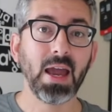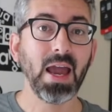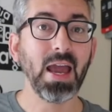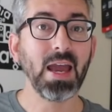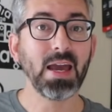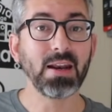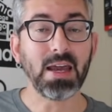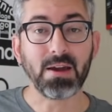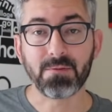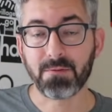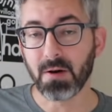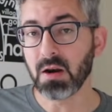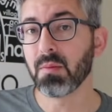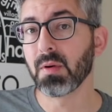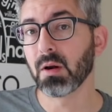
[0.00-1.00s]
and a
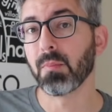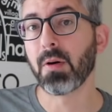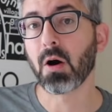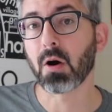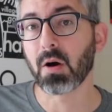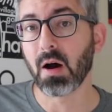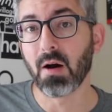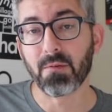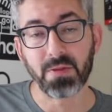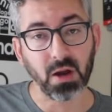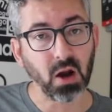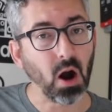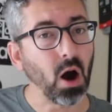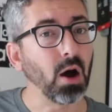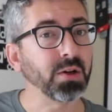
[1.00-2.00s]
fundamental part of the
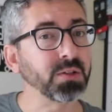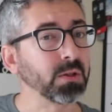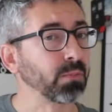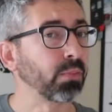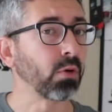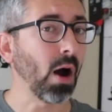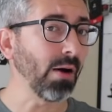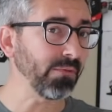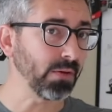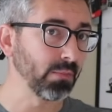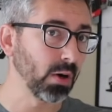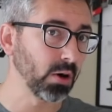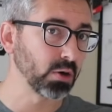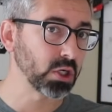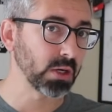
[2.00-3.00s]
cost and profit
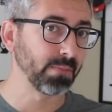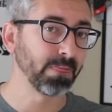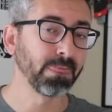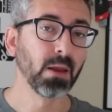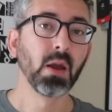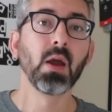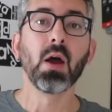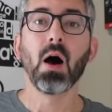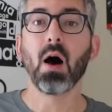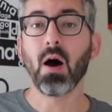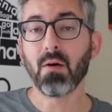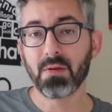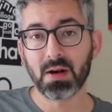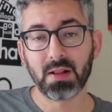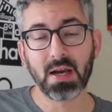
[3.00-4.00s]
margin
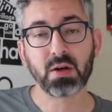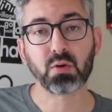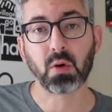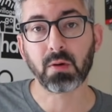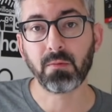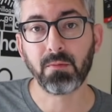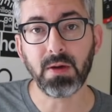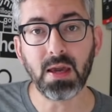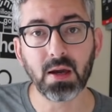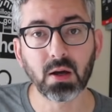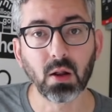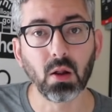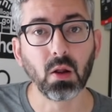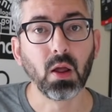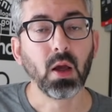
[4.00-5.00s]
of an electric
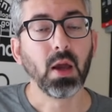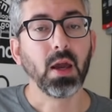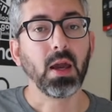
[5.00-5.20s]
vehicle,